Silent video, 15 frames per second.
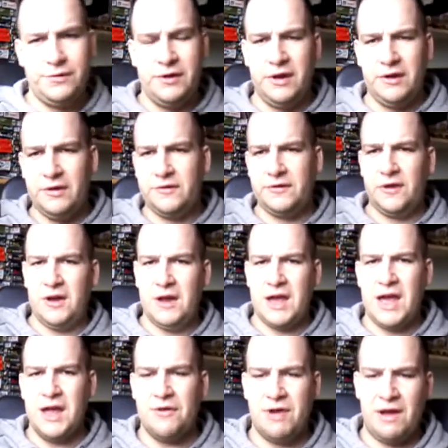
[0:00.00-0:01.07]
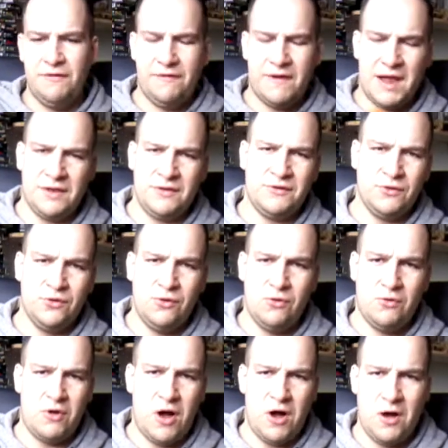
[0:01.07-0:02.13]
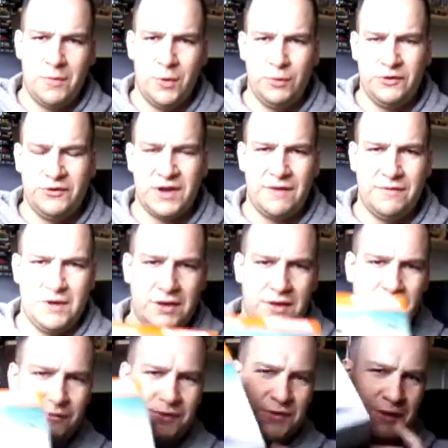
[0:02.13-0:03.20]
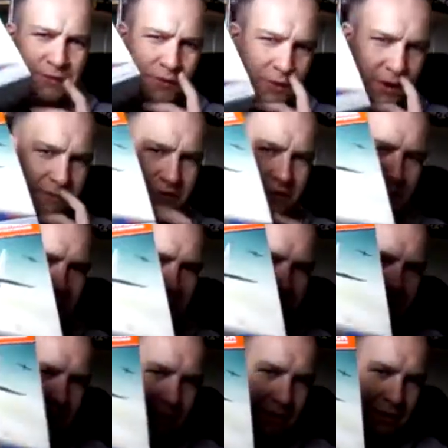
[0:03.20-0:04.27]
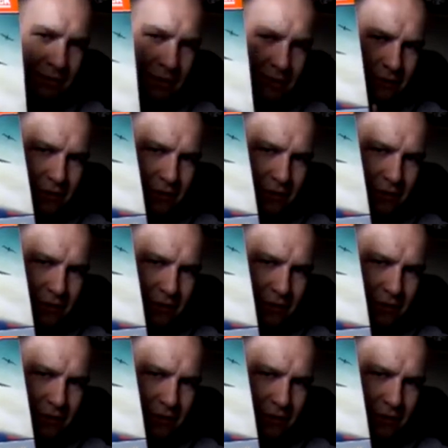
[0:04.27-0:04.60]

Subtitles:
that's aircraft fans or armour, whichever, you've got to have a Spitfire, haven't you?